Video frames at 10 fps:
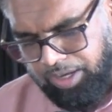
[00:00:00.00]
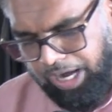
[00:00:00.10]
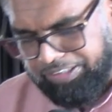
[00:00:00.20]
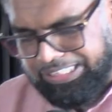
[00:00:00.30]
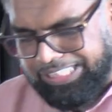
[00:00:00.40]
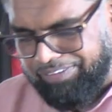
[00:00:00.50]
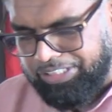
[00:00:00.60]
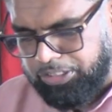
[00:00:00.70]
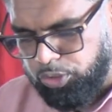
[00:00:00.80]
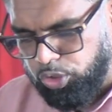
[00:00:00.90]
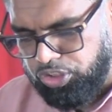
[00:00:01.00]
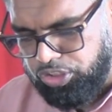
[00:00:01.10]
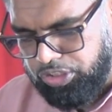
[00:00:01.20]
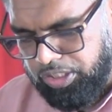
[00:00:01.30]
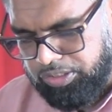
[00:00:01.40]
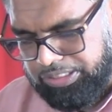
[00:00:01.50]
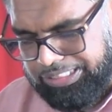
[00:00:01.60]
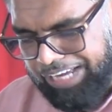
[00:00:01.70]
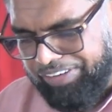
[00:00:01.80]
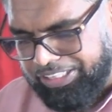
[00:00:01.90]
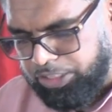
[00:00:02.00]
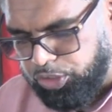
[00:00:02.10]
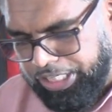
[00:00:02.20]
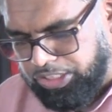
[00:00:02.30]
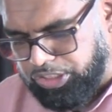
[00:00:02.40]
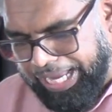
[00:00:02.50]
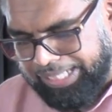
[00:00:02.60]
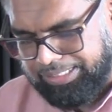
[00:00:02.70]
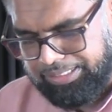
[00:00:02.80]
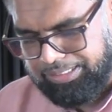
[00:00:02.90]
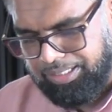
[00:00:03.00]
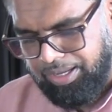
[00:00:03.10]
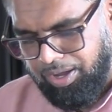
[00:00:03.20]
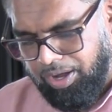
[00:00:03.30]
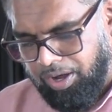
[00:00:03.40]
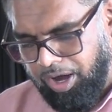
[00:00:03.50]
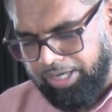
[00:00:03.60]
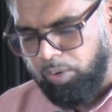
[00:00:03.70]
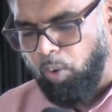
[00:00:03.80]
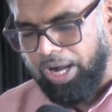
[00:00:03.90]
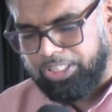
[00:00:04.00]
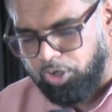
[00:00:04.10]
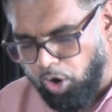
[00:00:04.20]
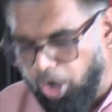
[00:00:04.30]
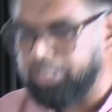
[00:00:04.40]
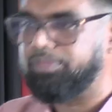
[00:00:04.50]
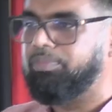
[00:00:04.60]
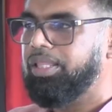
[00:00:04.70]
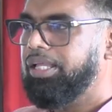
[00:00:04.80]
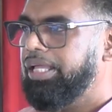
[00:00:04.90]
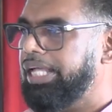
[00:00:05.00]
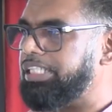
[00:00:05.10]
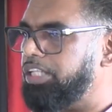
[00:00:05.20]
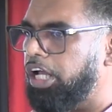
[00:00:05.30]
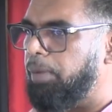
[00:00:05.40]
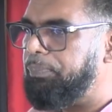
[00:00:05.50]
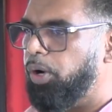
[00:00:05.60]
of 73 checks on the water court is another